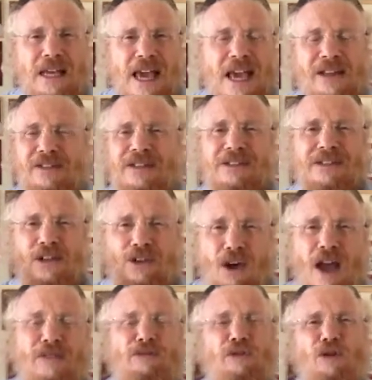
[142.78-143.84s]
And it says that
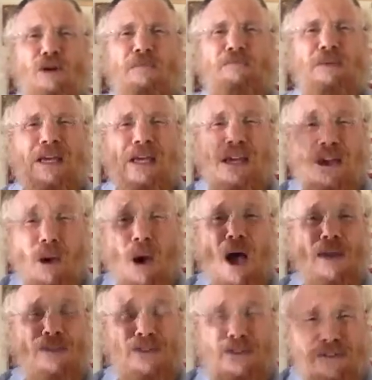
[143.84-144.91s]
God took him
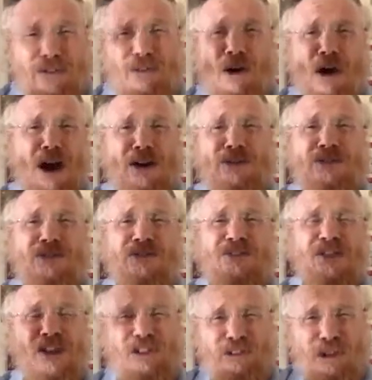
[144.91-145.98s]
beyond the stars and
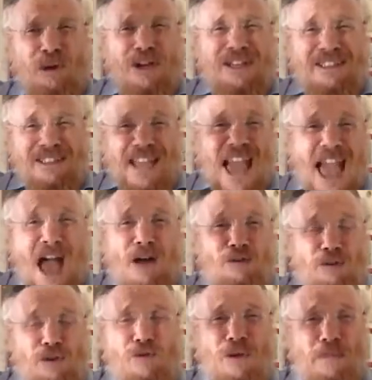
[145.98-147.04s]
said, look
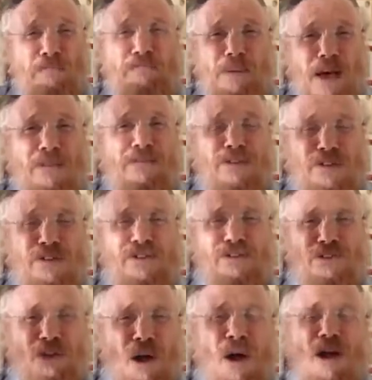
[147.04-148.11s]
down, you're above the
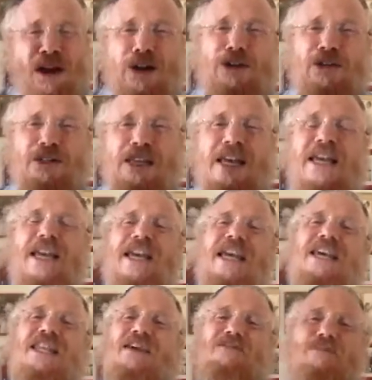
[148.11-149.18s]
stars.
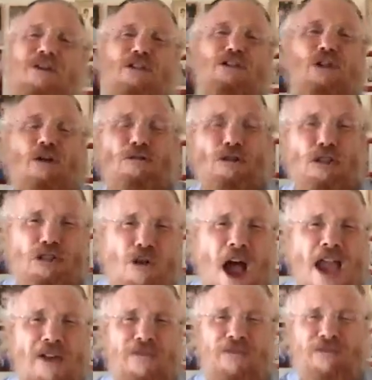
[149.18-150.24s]
And therefore, don't
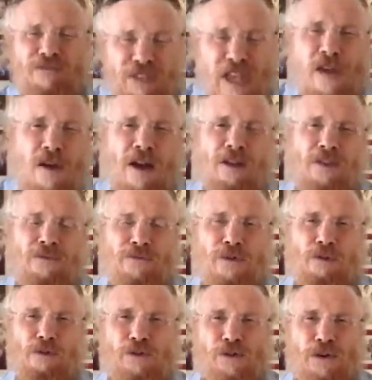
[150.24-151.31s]
try and figure out the
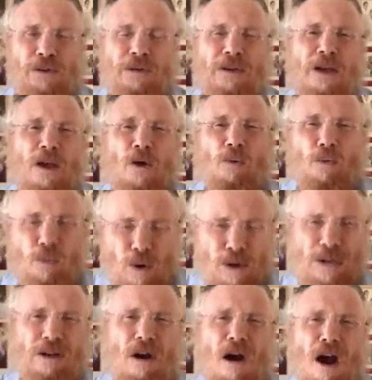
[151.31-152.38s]
future.
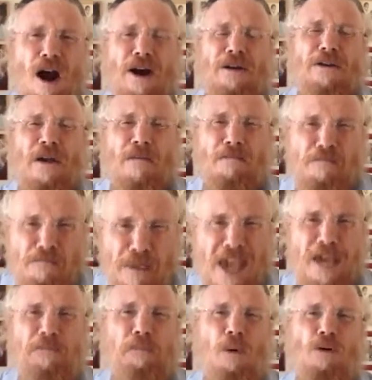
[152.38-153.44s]
Work hard,
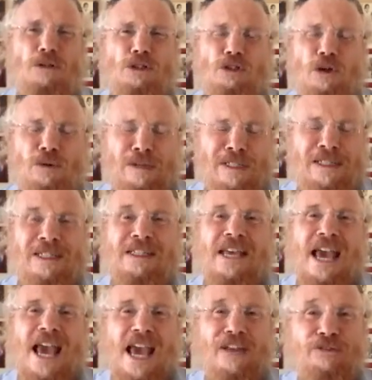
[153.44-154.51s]
make bold choices,
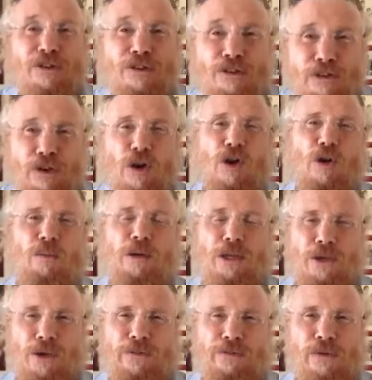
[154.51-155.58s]
and
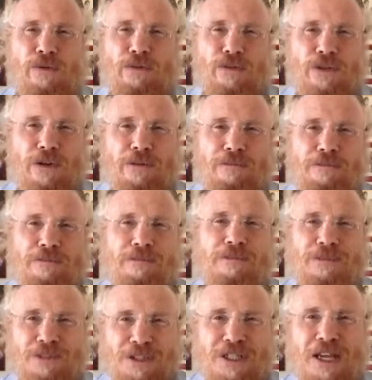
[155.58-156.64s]
determine your future.
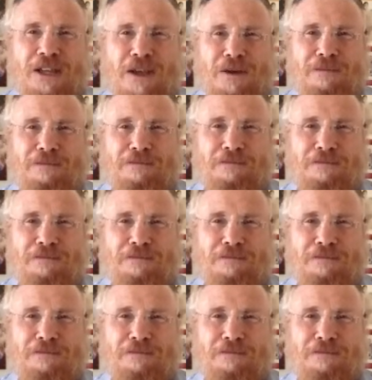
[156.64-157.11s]
Shalom.